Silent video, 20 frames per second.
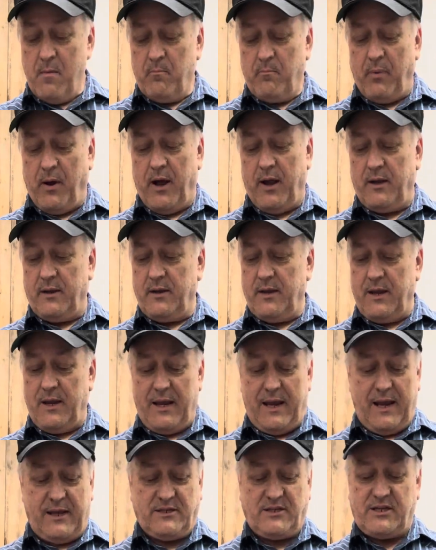But
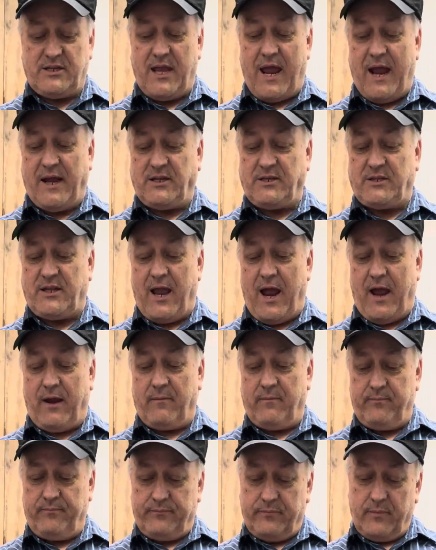it states
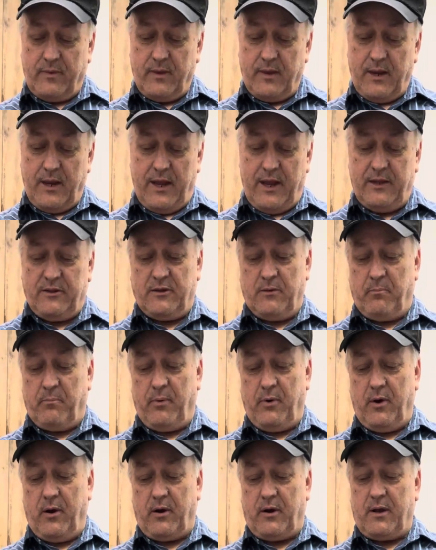that in the
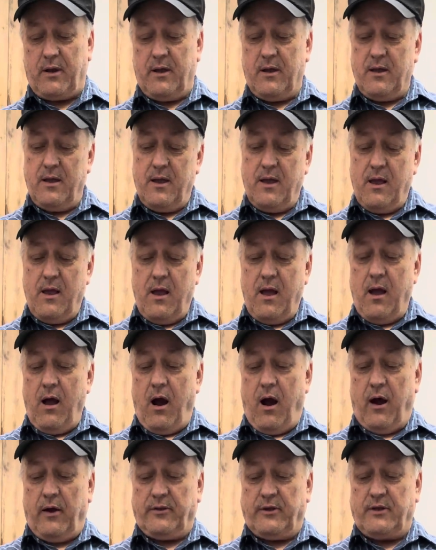book,
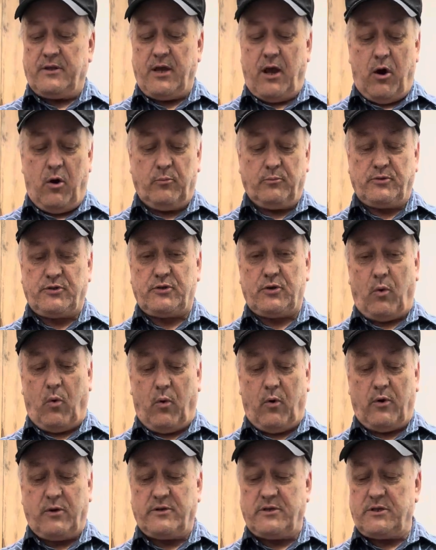on the Tome
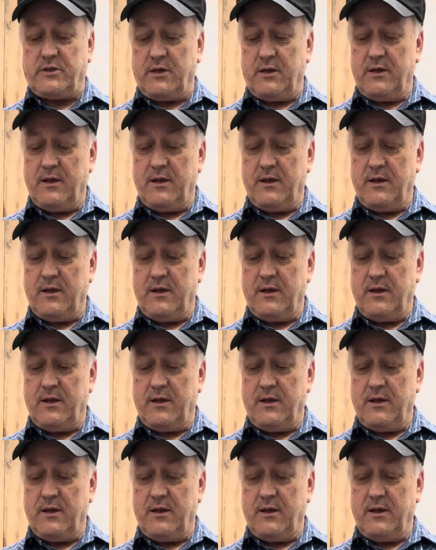swords,